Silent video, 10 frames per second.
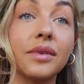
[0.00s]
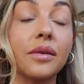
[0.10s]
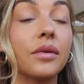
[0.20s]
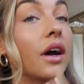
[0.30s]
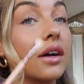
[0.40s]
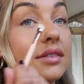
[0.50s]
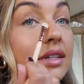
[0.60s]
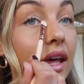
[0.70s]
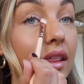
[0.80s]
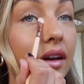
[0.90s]
We work
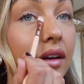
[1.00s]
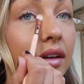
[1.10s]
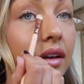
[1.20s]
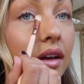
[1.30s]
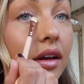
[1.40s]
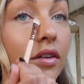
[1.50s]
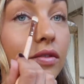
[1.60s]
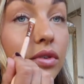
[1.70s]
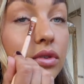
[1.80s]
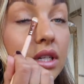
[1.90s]
together
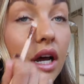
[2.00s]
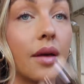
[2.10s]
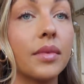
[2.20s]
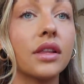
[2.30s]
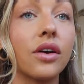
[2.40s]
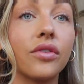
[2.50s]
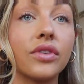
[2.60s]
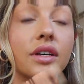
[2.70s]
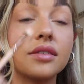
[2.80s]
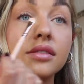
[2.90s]
full time in the
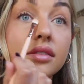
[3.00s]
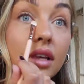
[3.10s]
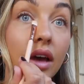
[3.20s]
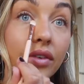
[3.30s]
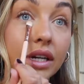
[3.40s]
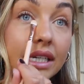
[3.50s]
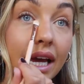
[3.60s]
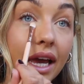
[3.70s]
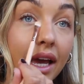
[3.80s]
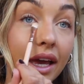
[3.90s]
office every
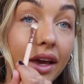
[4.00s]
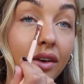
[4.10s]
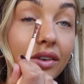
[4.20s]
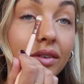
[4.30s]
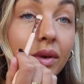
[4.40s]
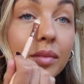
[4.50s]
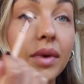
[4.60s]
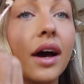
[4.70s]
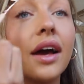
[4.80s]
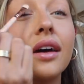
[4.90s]
day on One
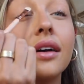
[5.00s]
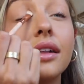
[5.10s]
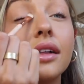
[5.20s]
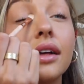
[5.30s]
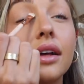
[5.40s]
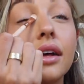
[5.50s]
Mile.